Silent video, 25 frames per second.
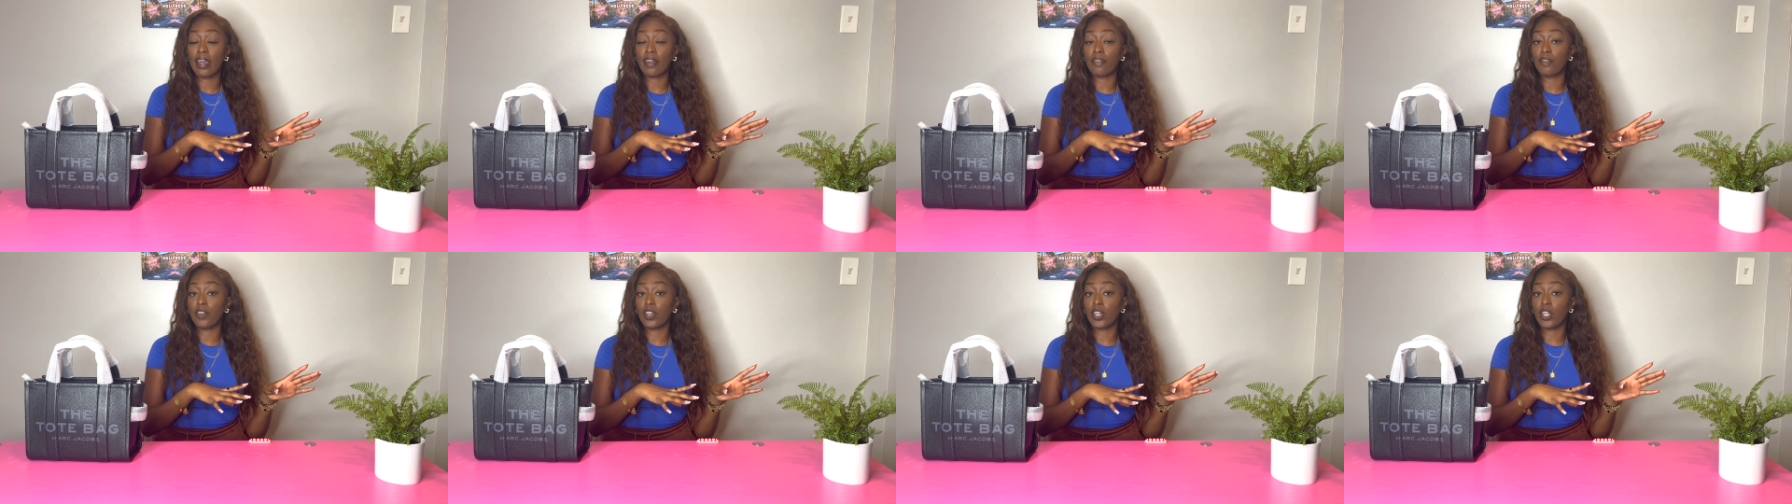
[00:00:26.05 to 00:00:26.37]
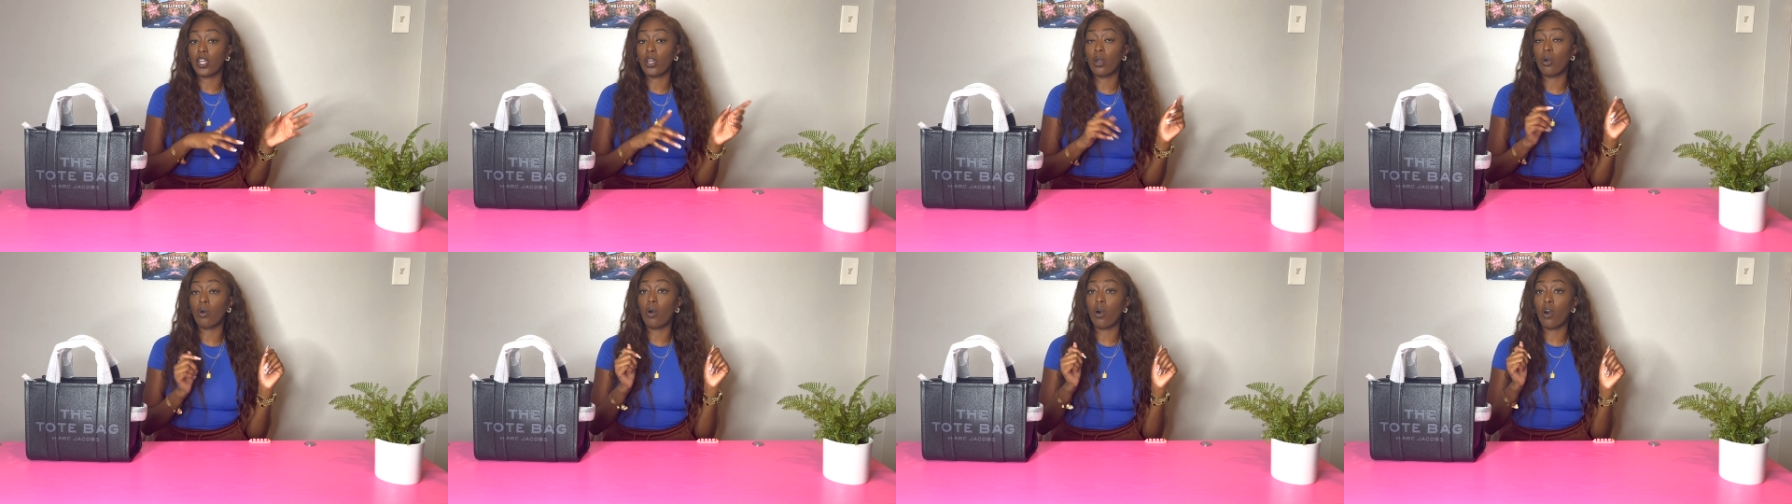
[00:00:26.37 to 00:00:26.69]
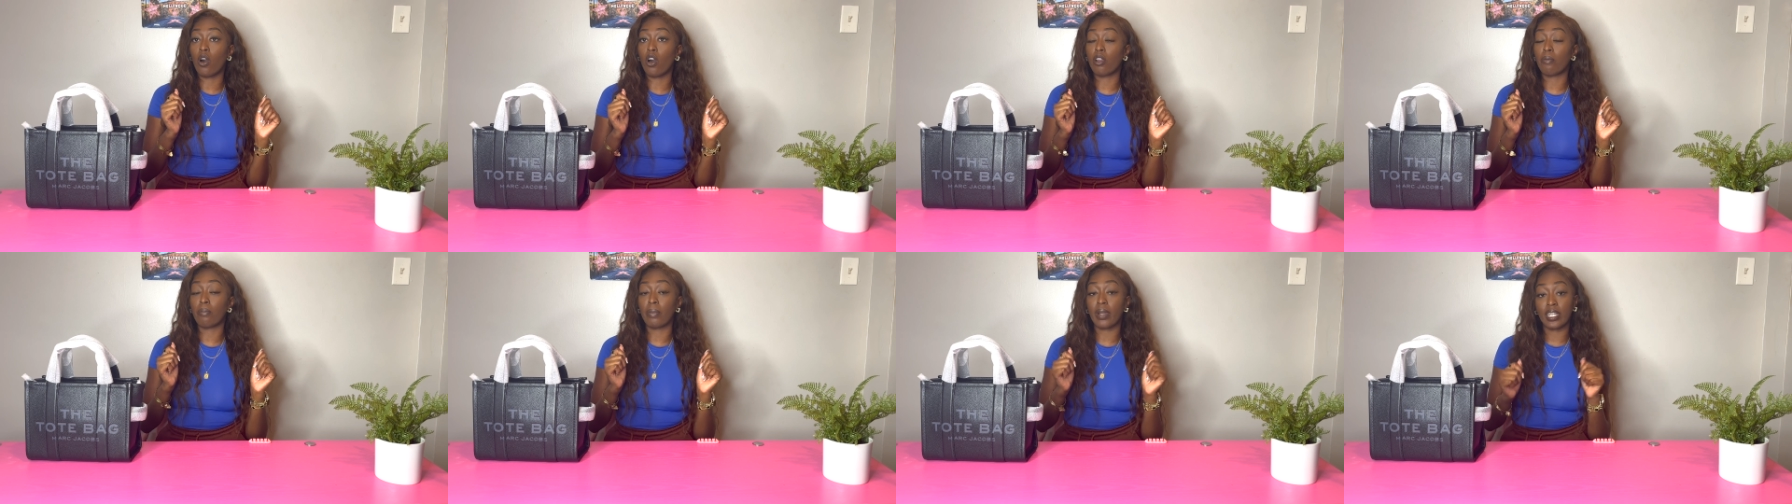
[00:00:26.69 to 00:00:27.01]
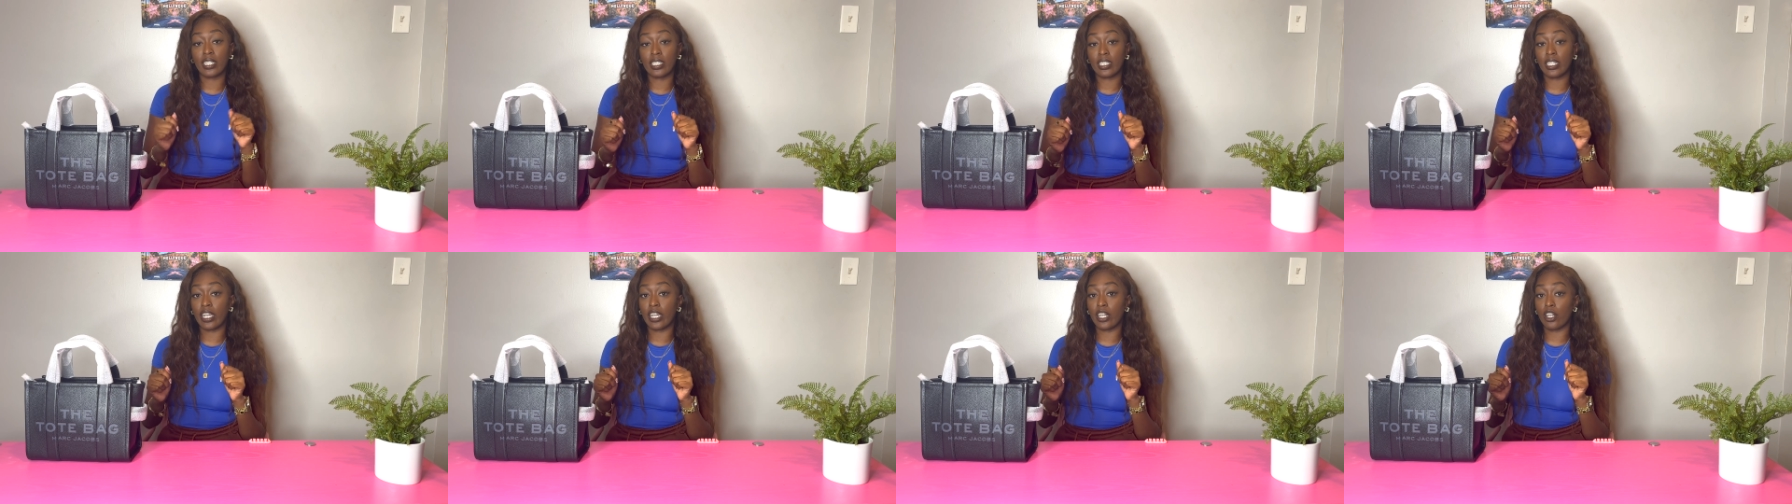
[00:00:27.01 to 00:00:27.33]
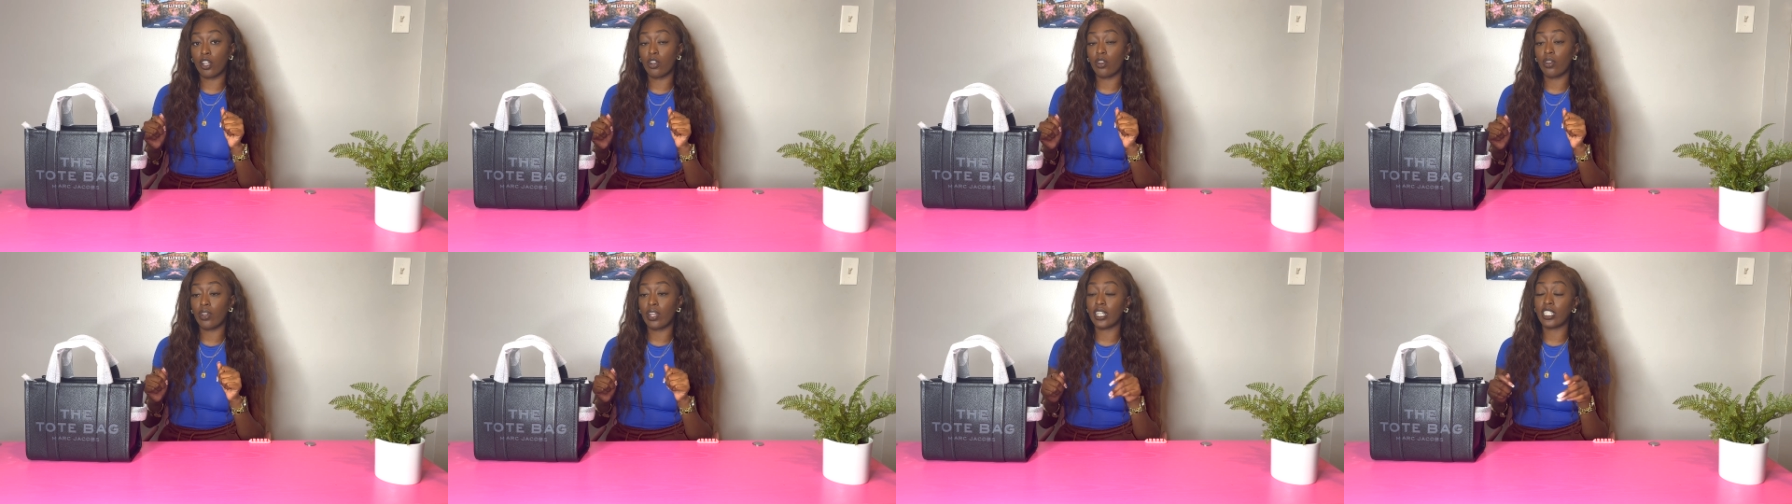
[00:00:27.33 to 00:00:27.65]
video on my
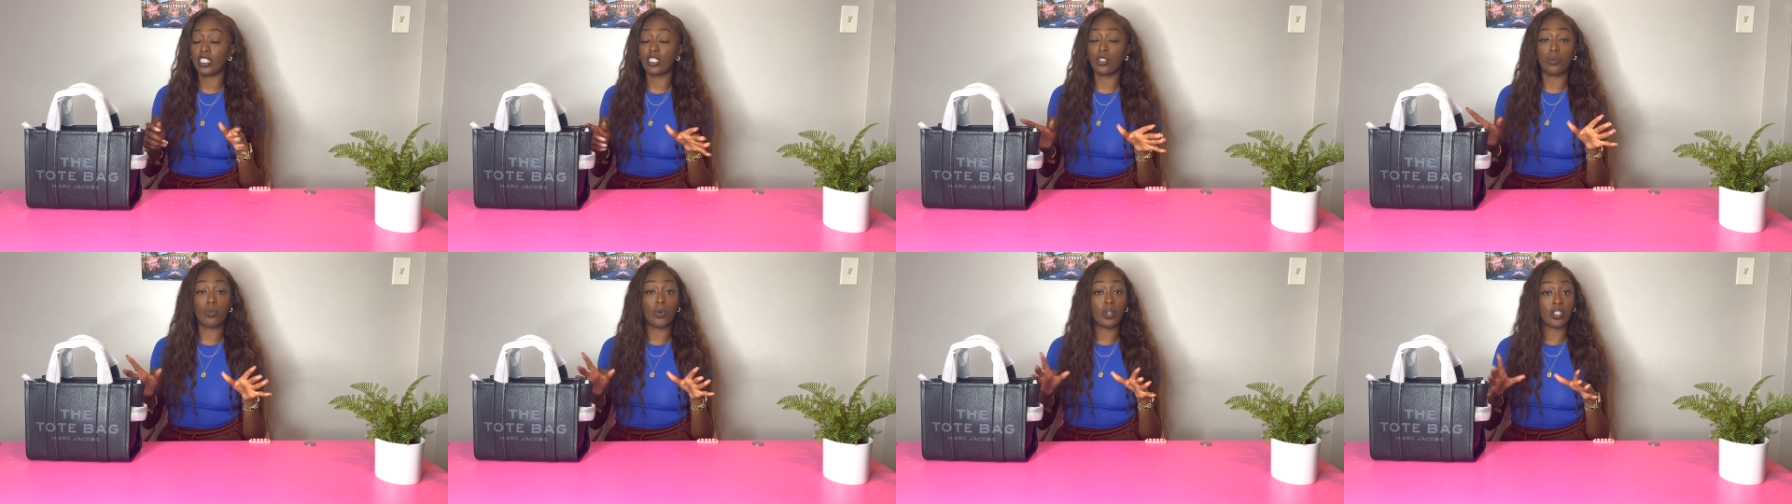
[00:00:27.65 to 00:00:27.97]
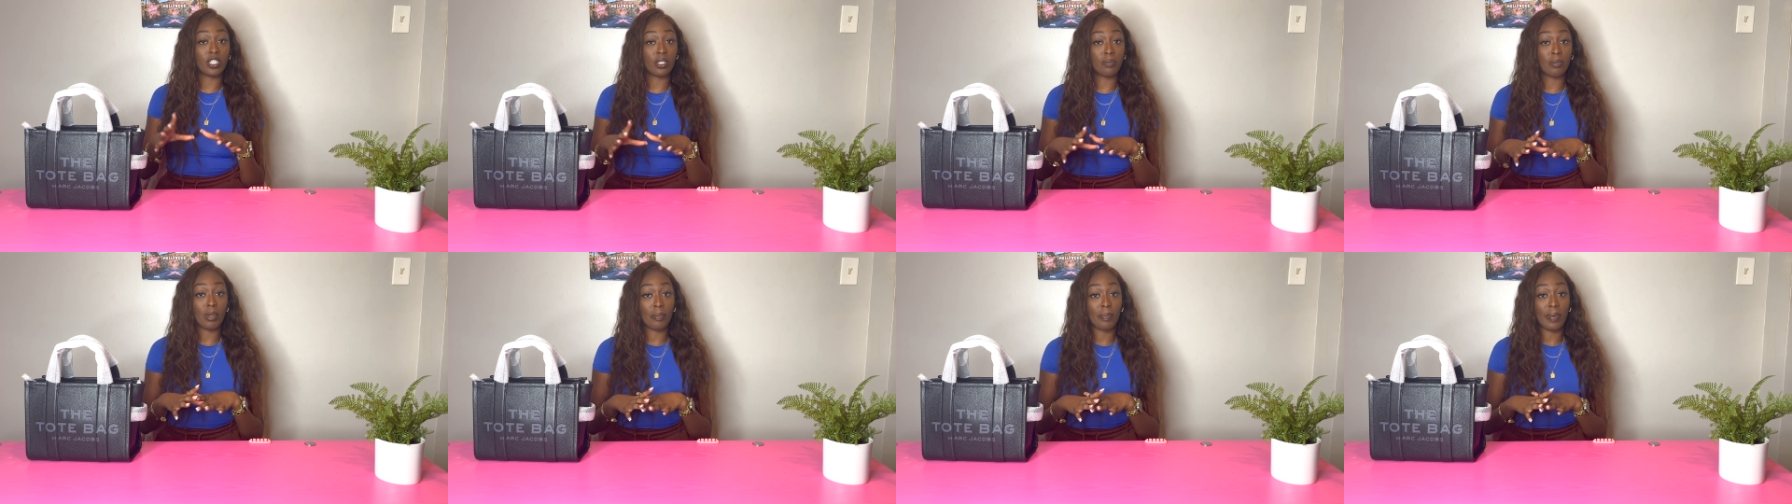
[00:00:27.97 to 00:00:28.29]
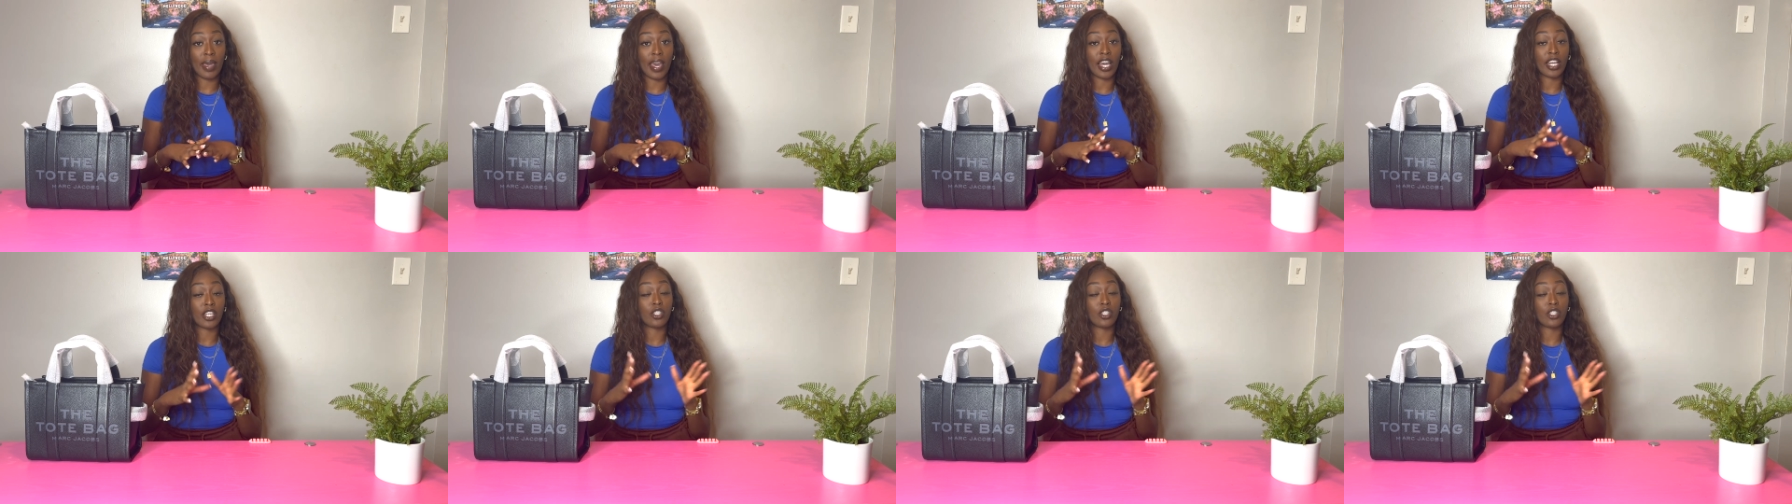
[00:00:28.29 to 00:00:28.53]
channel, and it's a what's in my bag.